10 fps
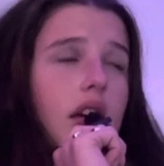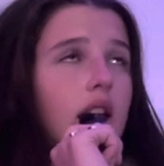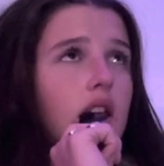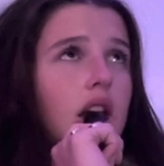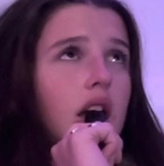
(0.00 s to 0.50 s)

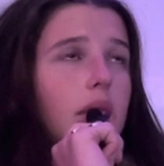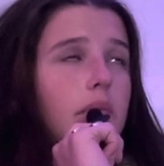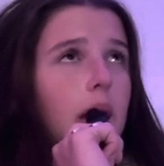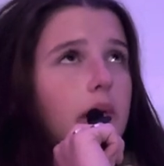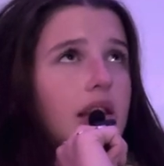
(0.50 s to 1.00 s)
I get a
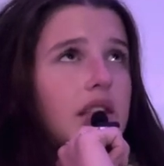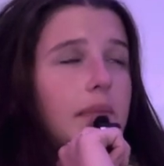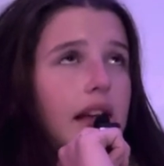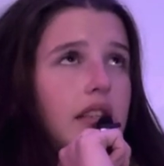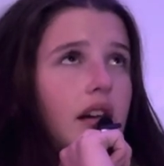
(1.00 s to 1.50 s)
pumpkin
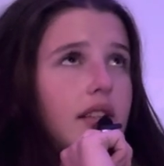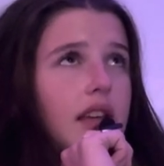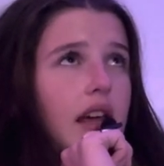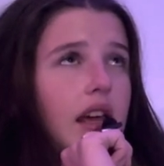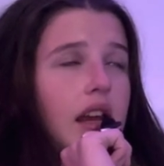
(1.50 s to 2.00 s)
spice
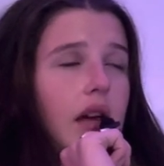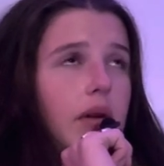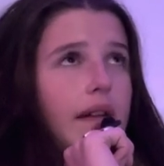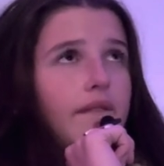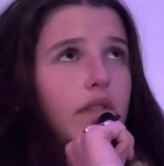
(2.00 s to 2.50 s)
latte? And I
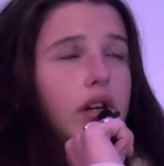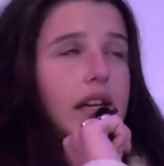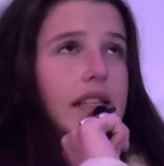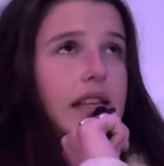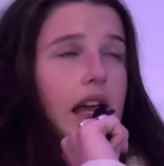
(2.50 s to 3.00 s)
want it
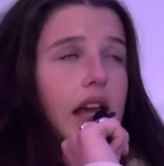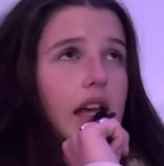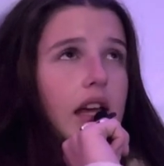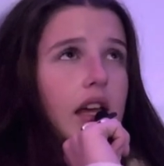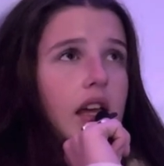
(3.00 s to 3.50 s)

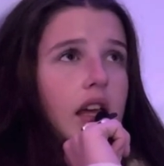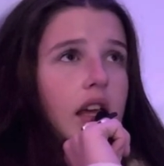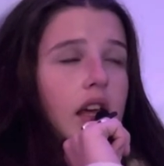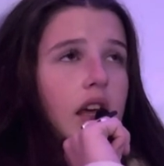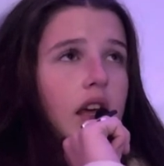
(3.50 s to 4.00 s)
freezing.
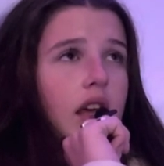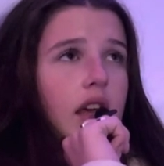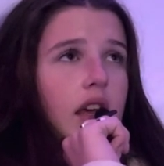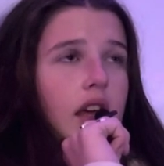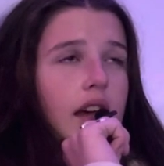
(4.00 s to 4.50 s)

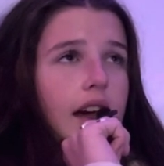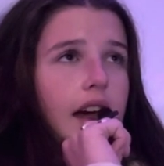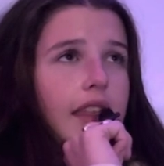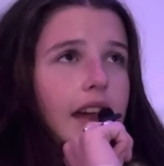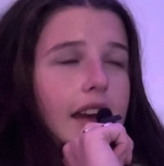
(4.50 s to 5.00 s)

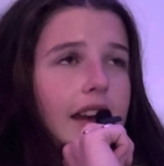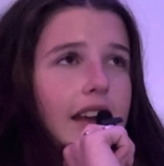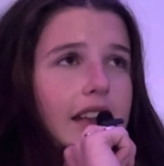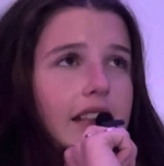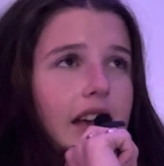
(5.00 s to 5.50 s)
And then
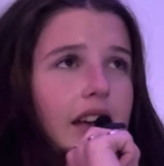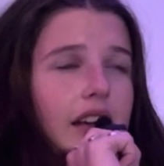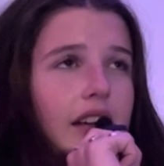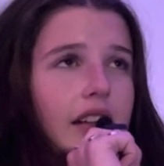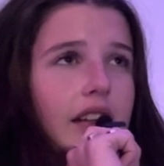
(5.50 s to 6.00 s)
he's like,
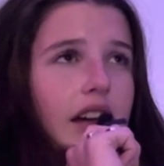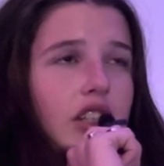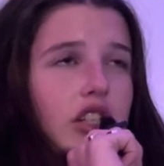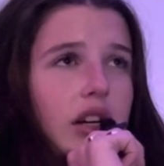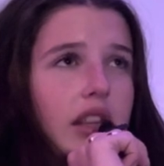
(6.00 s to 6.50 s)
yeah,
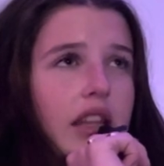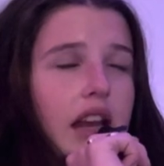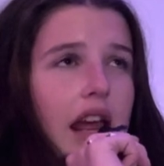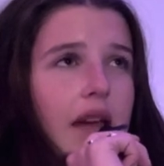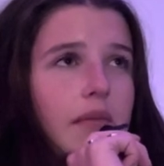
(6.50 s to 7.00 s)
sure, the
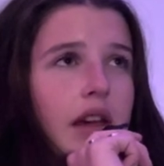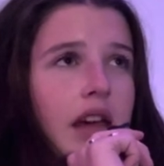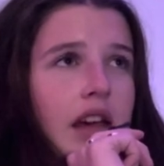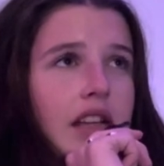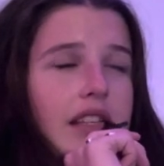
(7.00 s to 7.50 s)
name.
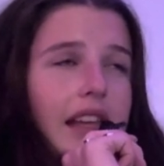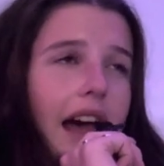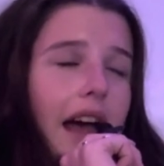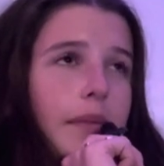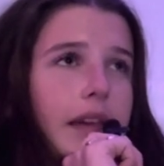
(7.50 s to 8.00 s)
She's like,
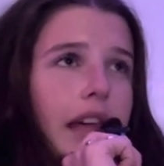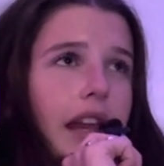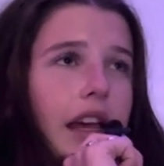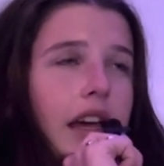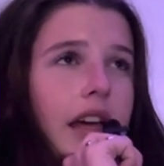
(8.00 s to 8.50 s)
I'm
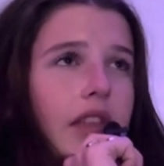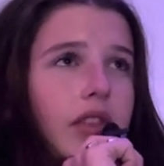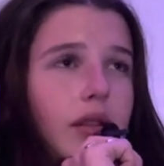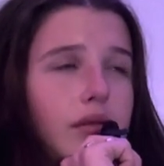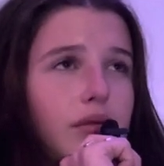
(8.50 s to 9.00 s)
kidding.
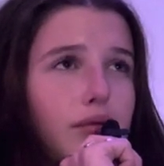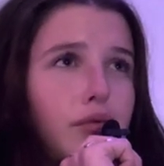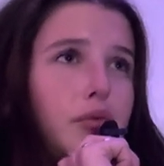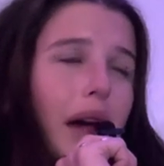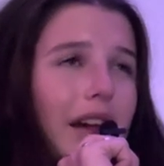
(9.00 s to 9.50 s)
Those
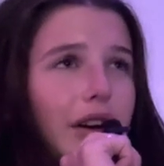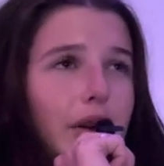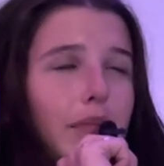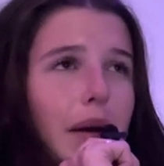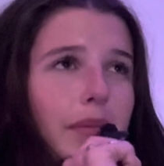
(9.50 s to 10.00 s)
white
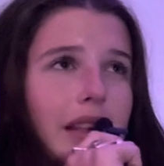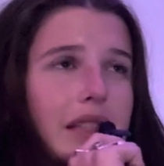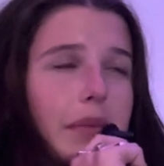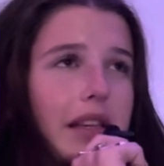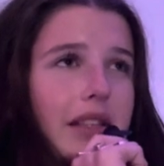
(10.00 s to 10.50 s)
girl pumpkin
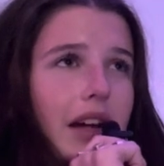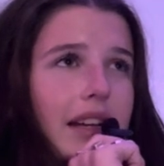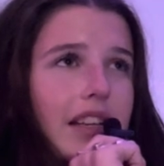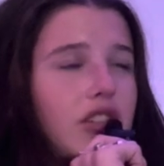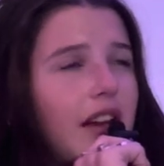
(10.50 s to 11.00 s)
spice
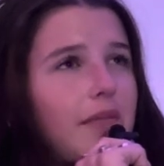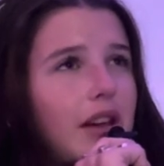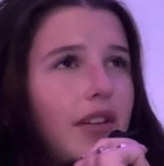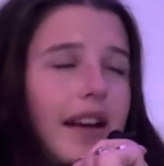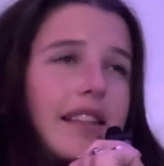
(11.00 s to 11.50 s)
lattes drive me
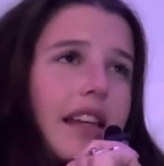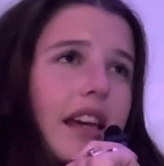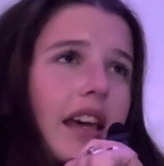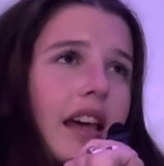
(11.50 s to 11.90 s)
crazy.